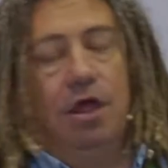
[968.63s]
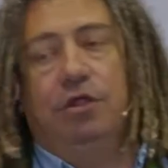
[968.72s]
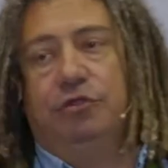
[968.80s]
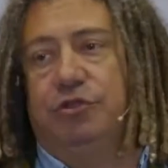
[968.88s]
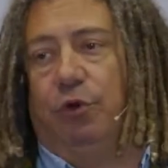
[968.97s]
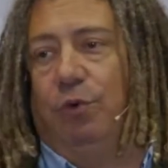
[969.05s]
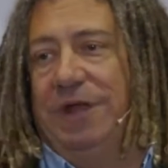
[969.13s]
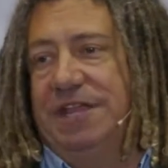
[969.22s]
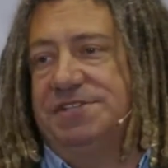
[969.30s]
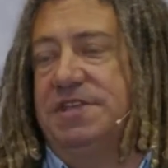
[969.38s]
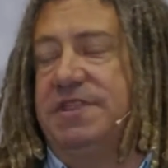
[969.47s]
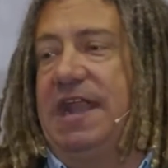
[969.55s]
the
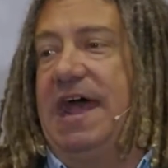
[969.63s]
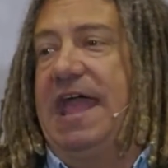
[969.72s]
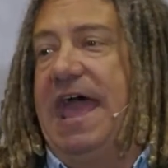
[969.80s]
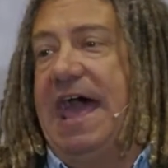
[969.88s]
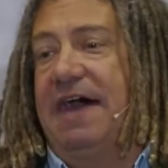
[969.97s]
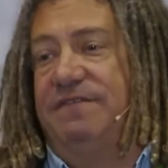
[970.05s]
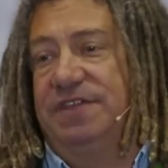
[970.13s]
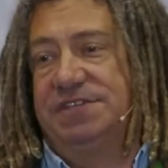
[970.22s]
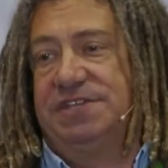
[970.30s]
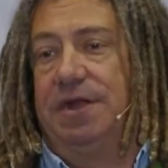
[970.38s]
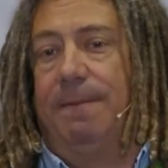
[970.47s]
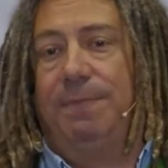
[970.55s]
reason that I have this
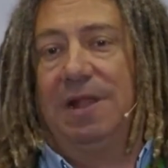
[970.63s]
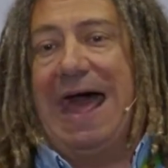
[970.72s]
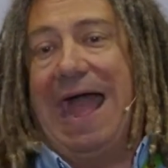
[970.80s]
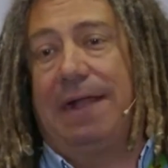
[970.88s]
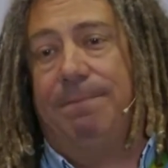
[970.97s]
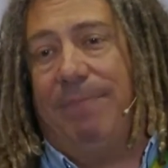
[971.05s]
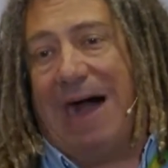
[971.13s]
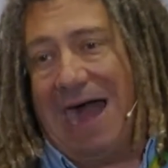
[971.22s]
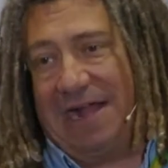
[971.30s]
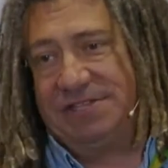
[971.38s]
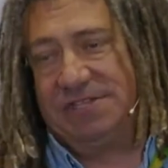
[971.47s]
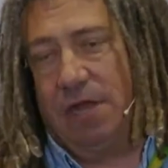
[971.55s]
in a black
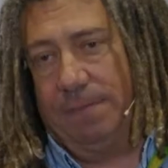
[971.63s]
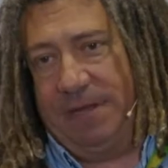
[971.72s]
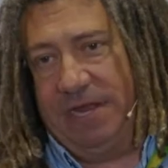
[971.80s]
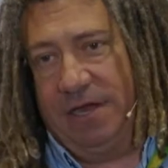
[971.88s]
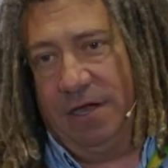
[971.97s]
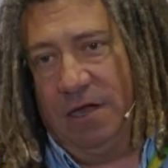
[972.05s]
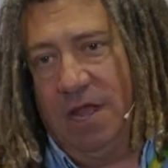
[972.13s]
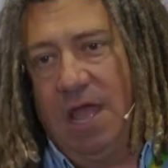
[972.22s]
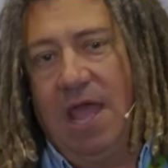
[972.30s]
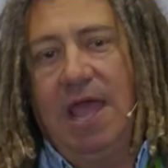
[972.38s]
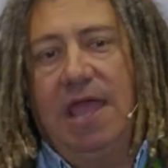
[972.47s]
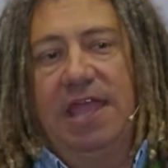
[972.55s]
box up here
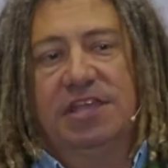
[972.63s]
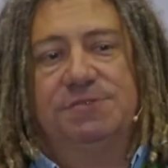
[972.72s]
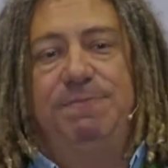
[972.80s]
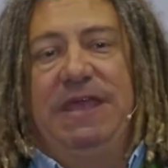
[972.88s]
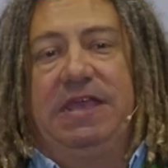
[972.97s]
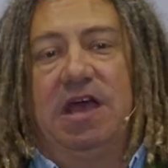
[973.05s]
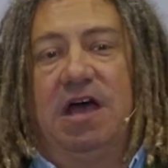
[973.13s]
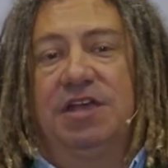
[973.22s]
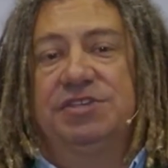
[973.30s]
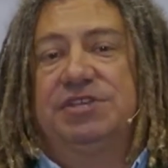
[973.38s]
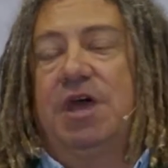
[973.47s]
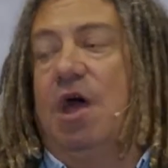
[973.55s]
is
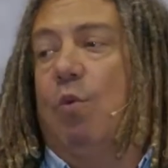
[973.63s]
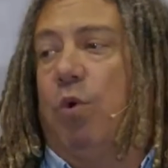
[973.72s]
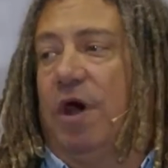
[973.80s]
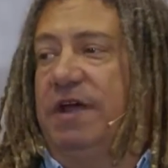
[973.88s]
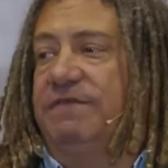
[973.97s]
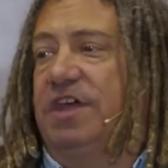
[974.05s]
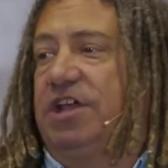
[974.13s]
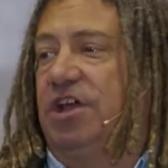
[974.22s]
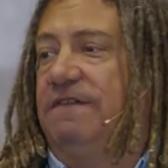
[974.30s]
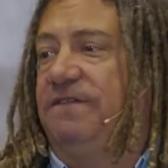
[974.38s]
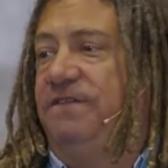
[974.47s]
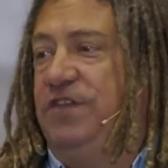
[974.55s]
because one of the
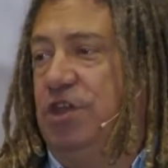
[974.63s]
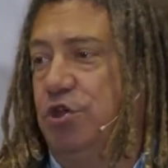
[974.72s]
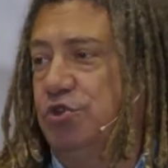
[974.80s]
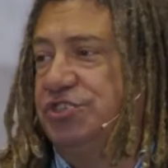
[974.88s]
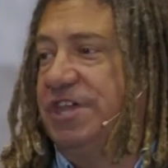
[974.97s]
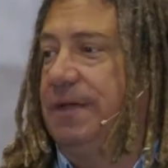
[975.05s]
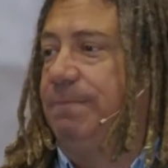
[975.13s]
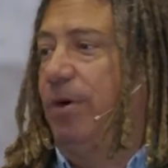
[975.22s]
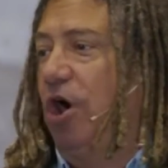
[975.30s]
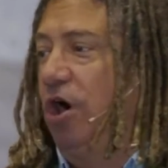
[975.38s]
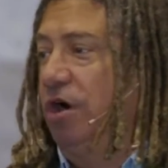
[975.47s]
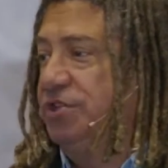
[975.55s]
confusing
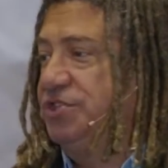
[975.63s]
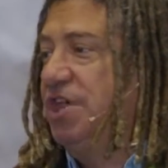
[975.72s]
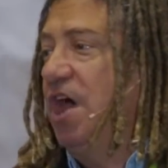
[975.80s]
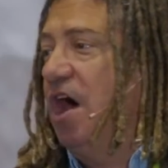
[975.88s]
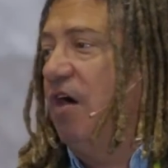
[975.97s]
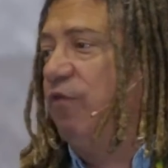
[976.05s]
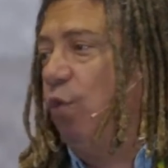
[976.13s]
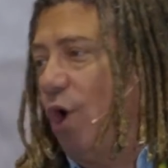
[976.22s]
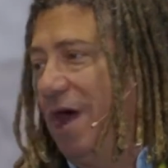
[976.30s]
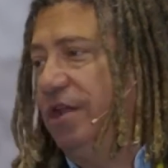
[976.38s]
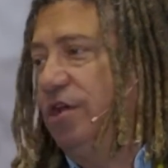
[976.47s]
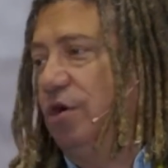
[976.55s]
parts of
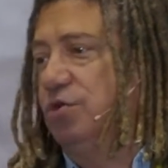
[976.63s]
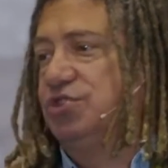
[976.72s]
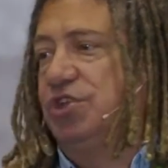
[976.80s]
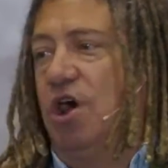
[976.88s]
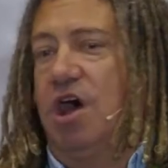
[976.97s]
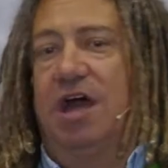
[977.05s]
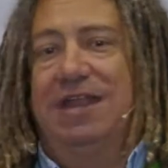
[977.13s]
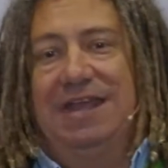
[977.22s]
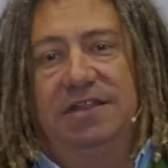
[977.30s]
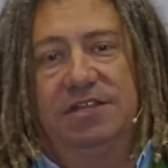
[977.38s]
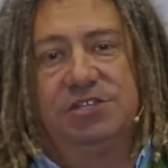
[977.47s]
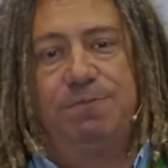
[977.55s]
what goes on
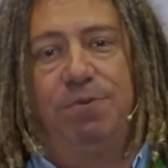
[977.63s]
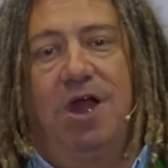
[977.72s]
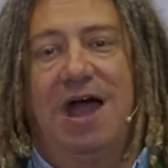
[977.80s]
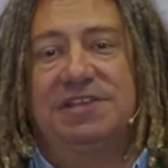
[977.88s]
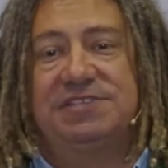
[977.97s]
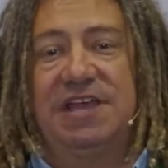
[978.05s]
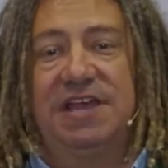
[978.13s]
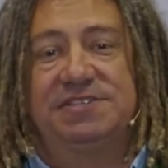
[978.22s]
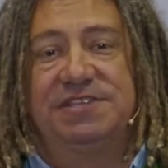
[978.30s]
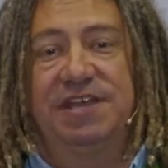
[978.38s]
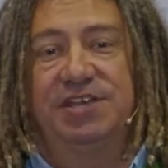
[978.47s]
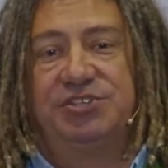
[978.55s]
in this process
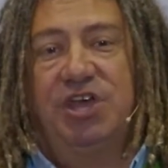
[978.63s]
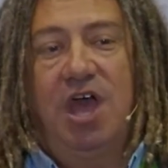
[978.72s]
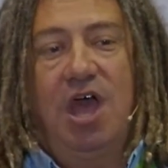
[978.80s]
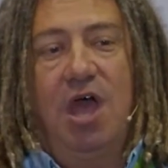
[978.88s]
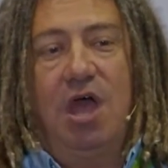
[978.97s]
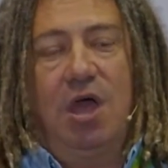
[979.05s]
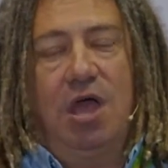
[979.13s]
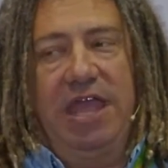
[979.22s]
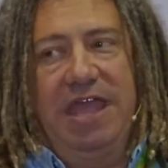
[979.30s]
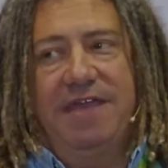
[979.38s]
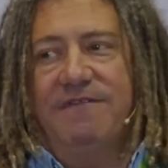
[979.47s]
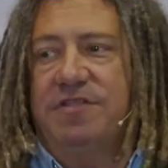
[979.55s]
is,
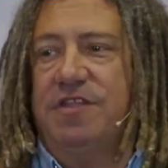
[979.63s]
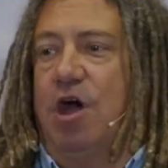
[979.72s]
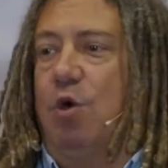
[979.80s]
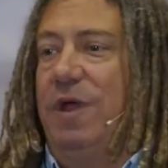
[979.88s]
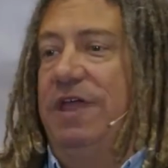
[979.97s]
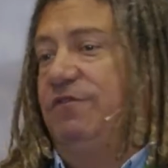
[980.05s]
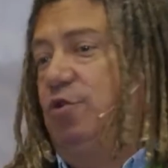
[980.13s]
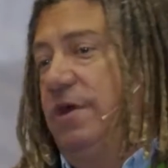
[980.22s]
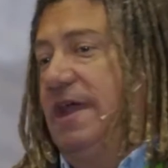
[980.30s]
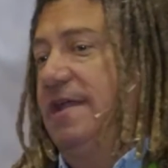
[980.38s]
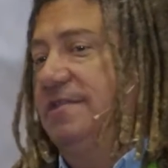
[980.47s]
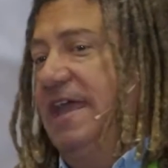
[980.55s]
even though we have
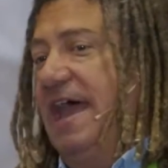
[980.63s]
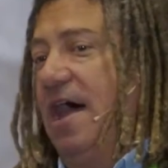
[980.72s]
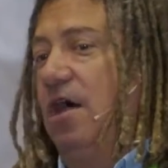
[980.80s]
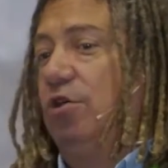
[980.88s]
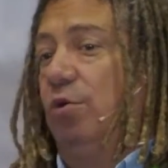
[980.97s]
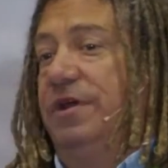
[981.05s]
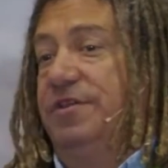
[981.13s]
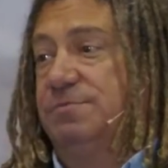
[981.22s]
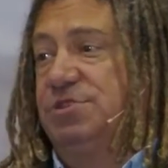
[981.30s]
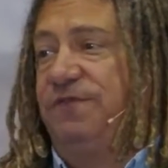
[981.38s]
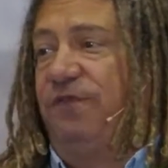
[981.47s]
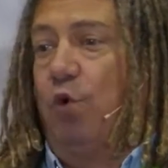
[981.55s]
created the algorithms
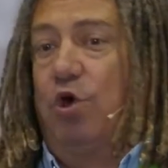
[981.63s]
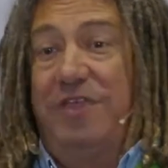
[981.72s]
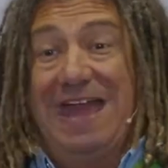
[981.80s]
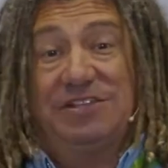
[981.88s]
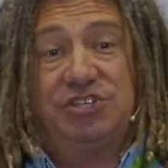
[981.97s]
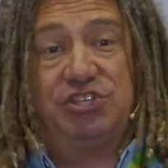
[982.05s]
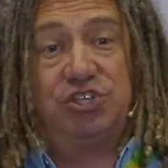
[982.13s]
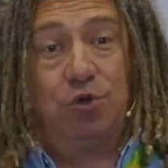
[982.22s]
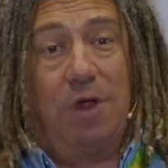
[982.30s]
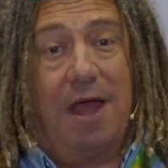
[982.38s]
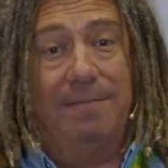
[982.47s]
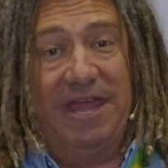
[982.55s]
for that
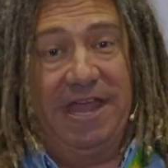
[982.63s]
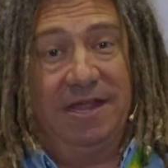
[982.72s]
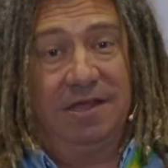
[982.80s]
scrubbing,